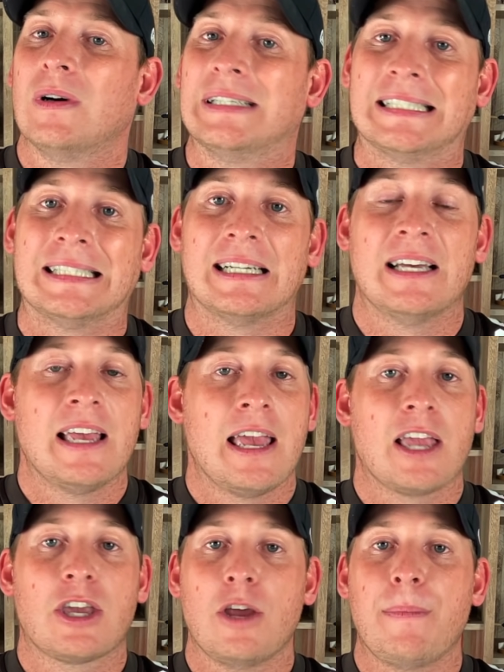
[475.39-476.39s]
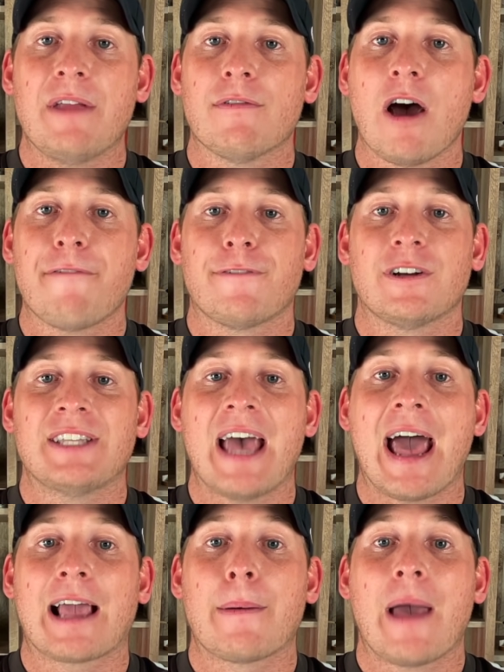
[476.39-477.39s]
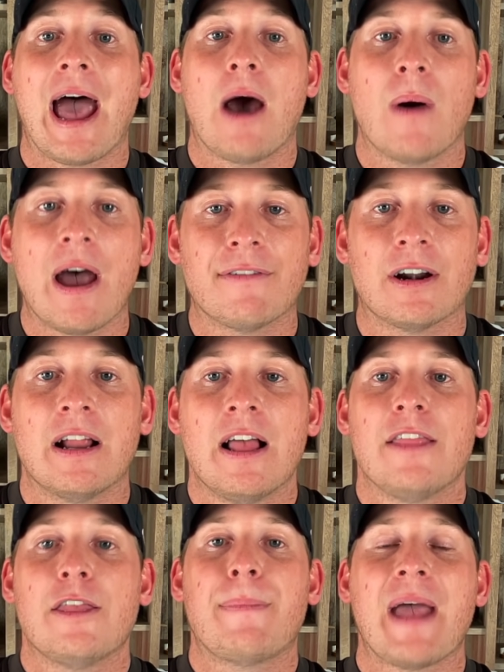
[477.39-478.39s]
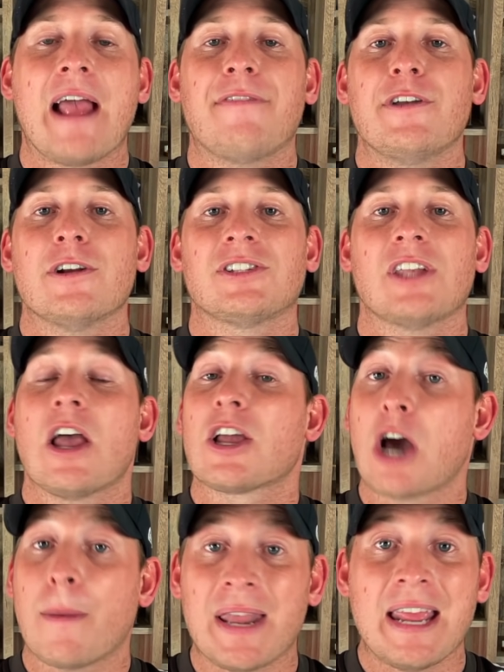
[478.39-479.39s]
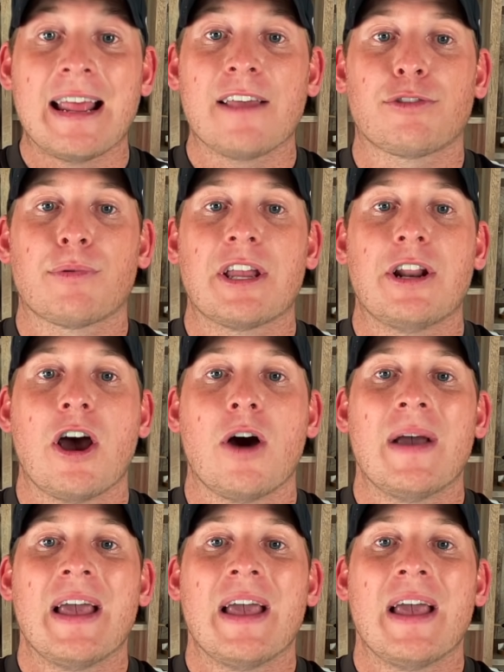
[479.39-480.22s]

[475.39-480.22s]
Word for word: Ugh, it could be rough for Dak. However, the Panthers coming in at 3 0.